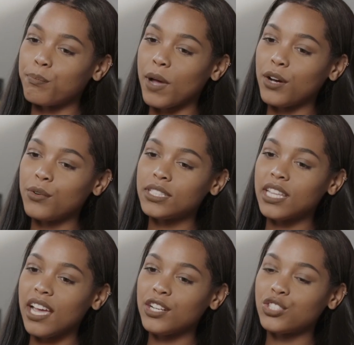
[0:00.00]
My whole
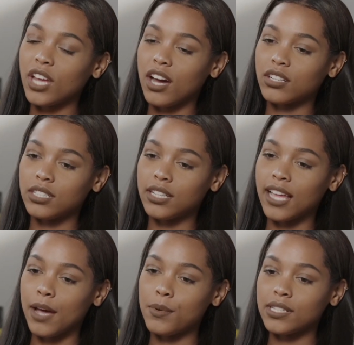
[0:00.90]
entire
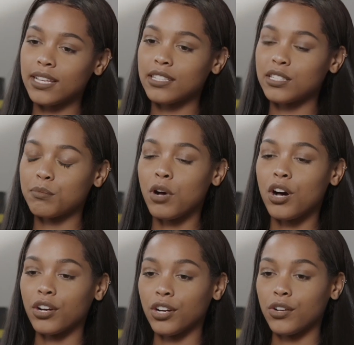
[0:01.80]
childhood, I was like this
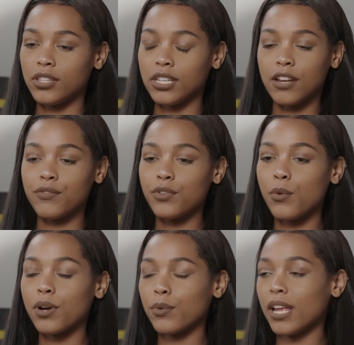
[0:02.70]
small girl. And then out of
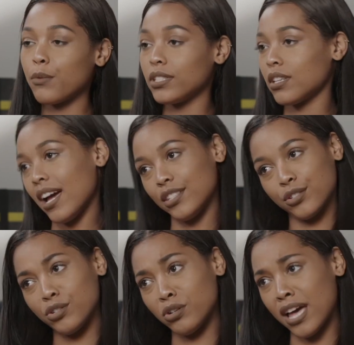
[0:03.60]
nowhere, when I went to high
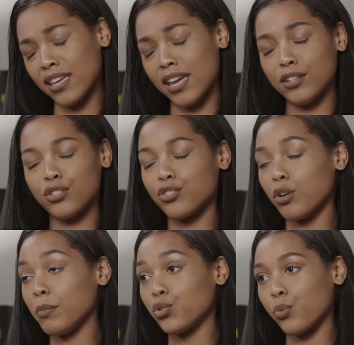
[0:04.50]
school, I gained
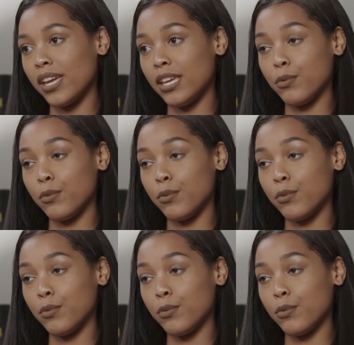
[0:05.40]
so much weight.